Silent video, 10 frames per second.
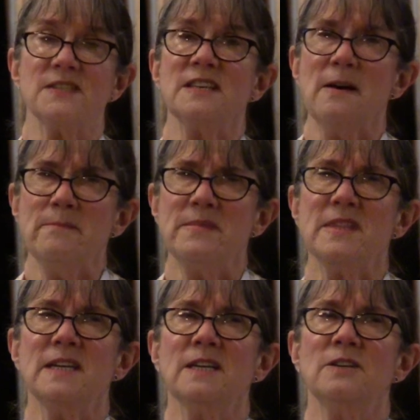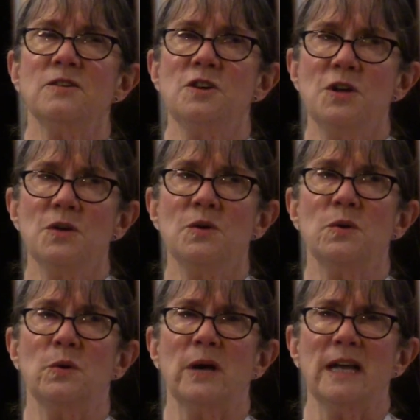Something
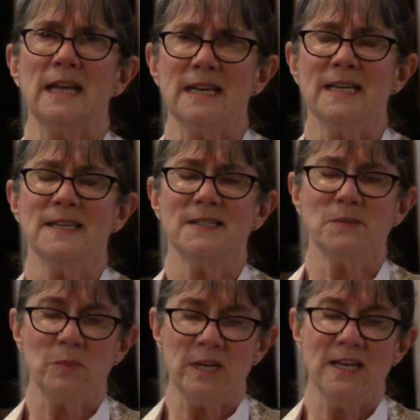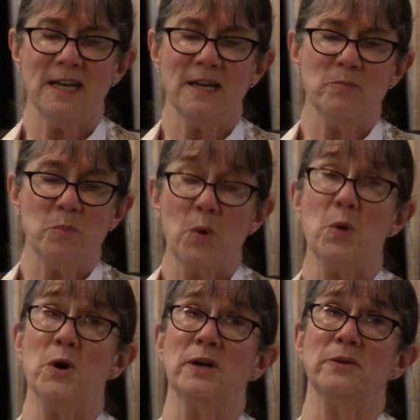new is being
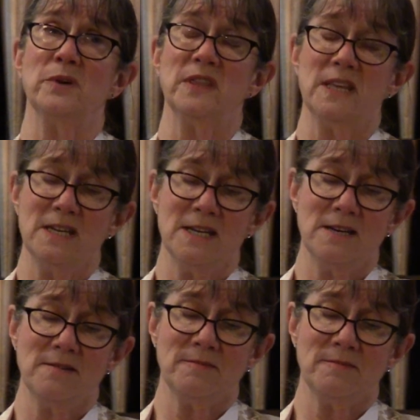born within.